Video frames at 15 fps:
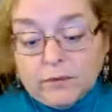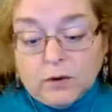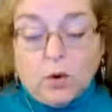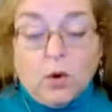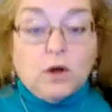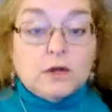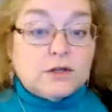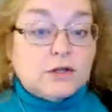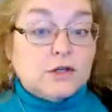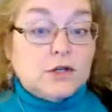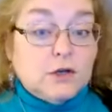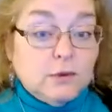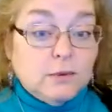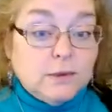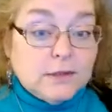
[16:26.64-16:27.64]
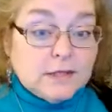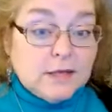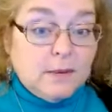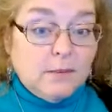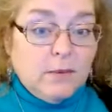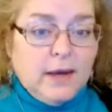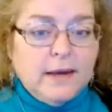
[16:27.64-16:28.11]
calls to you in
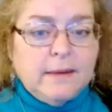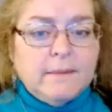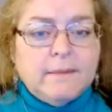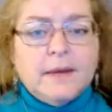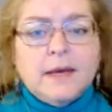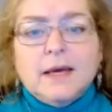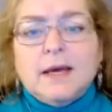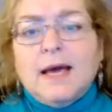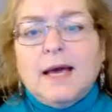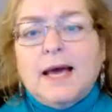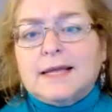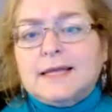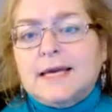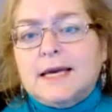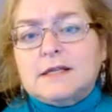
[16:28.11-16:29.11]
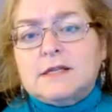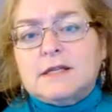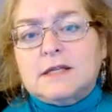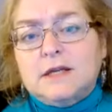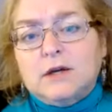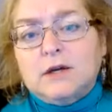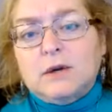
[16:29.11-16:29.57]
some way. At the end of
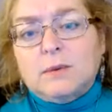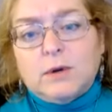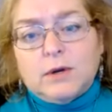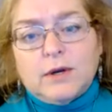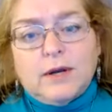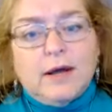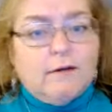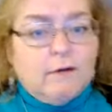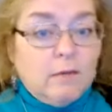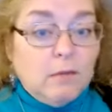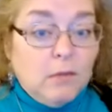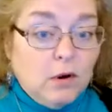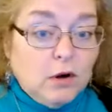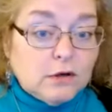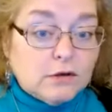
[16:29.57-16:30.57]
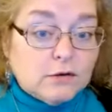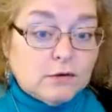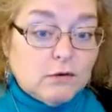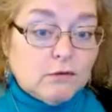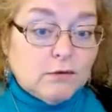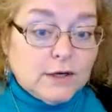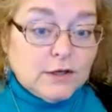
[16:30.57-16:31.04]
the year, we're going to have a Mars
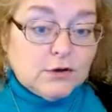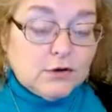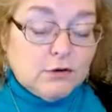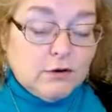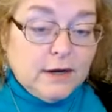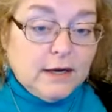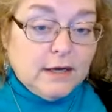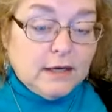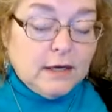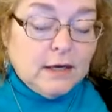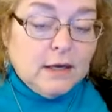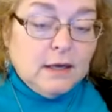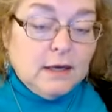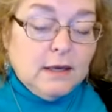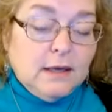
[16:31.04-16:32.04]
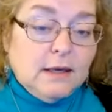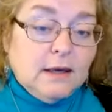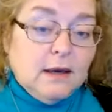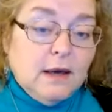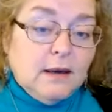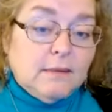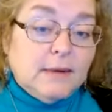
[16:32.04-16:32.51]
retrograde
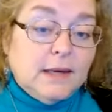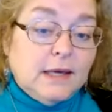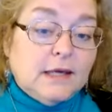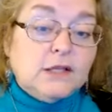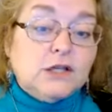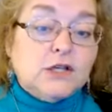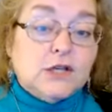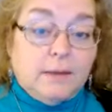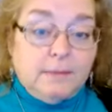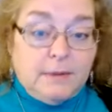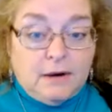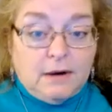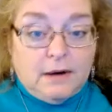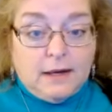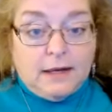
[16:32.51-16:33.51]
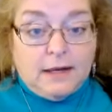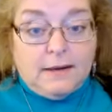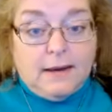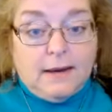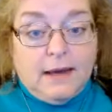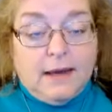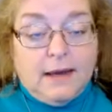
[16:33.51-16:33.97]
in Gemini.
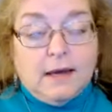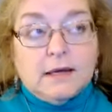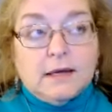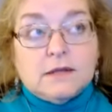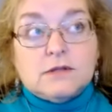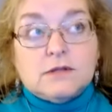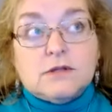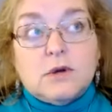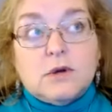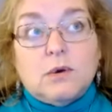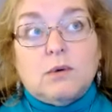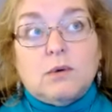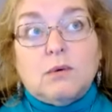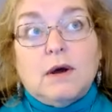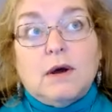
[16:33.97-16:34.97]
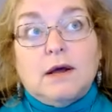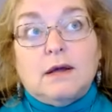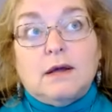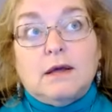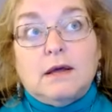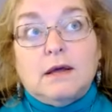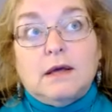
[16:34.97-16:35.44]
And so
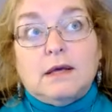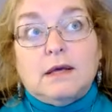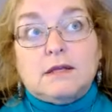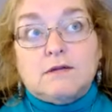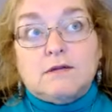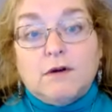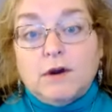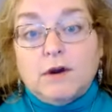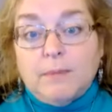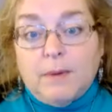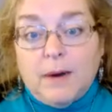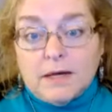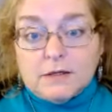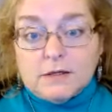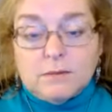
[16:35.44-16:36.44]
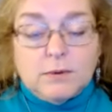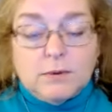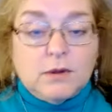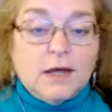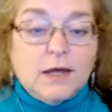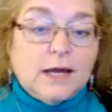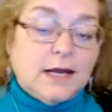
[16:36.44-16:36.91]
it's very
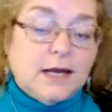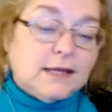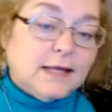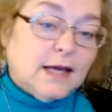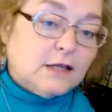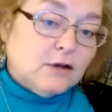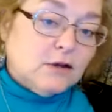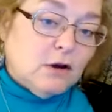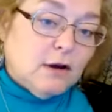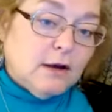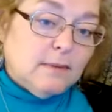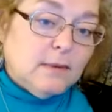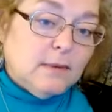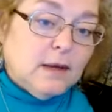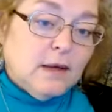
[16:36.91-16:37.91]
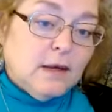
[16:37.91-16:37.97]
possible that at that time,